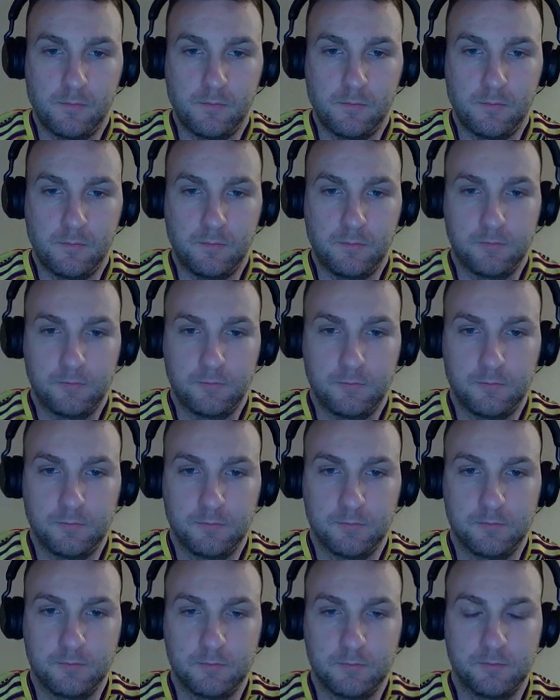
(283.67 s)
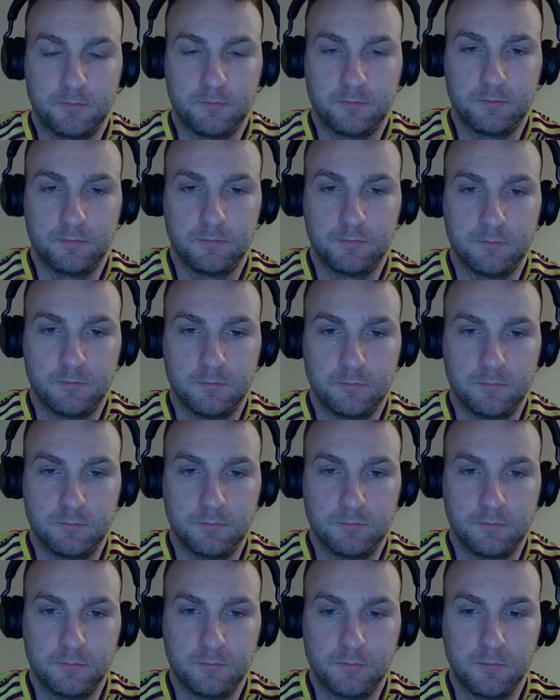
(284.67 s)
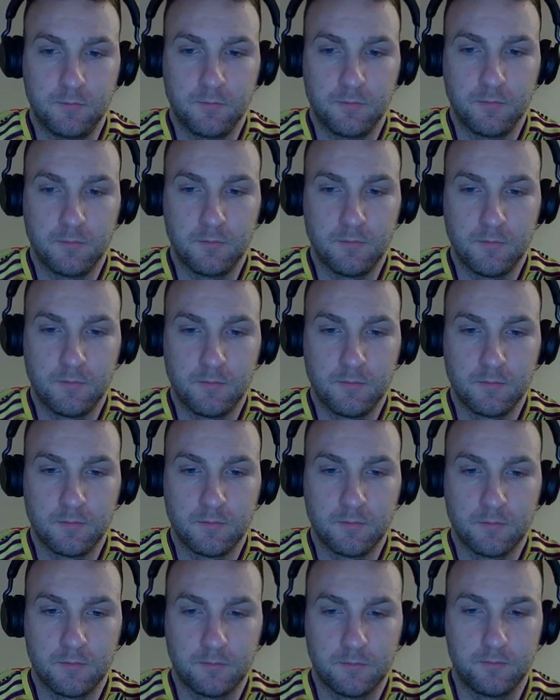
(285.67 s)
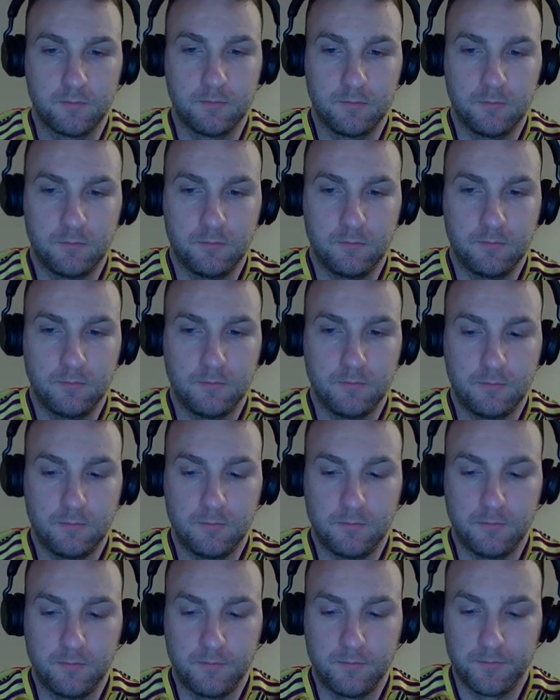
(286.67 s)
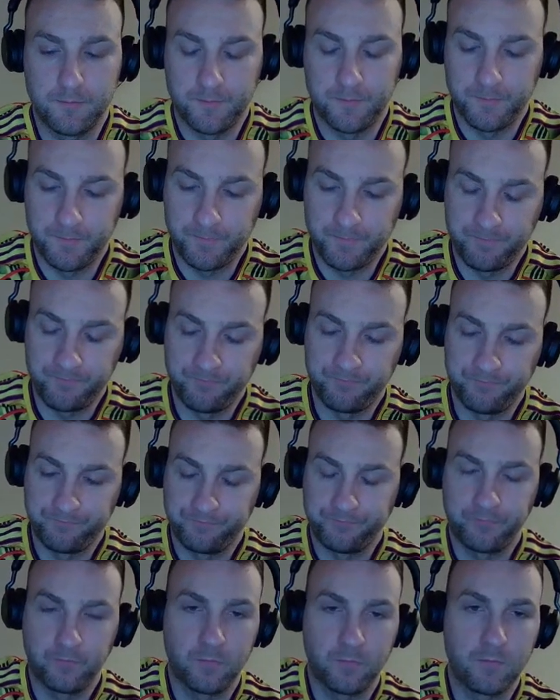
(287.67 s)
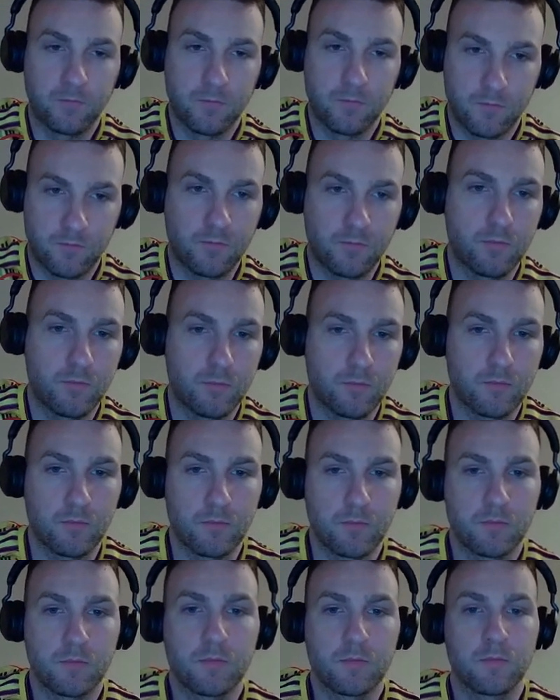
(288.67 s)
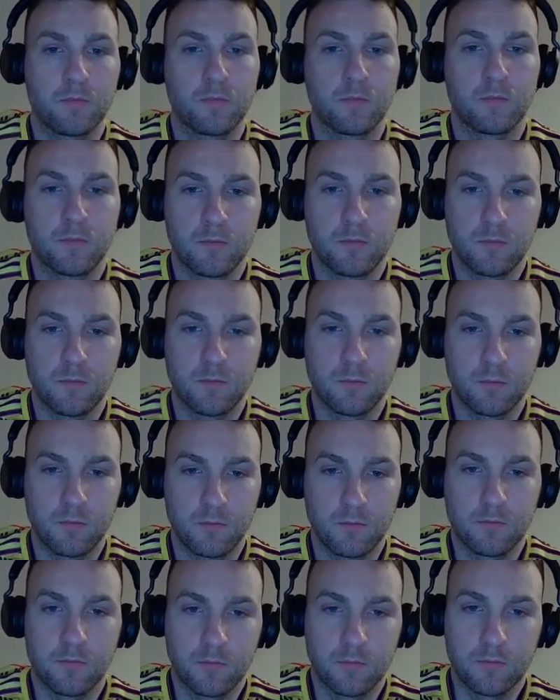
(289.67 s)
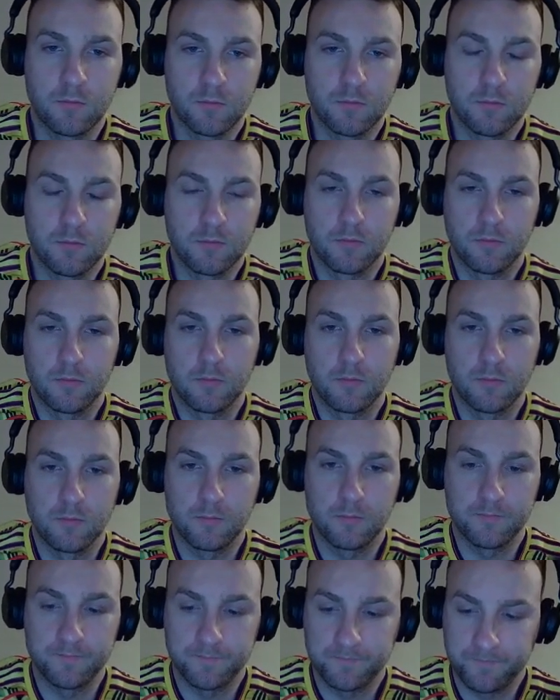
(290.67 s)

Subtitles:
The person shown says nothing.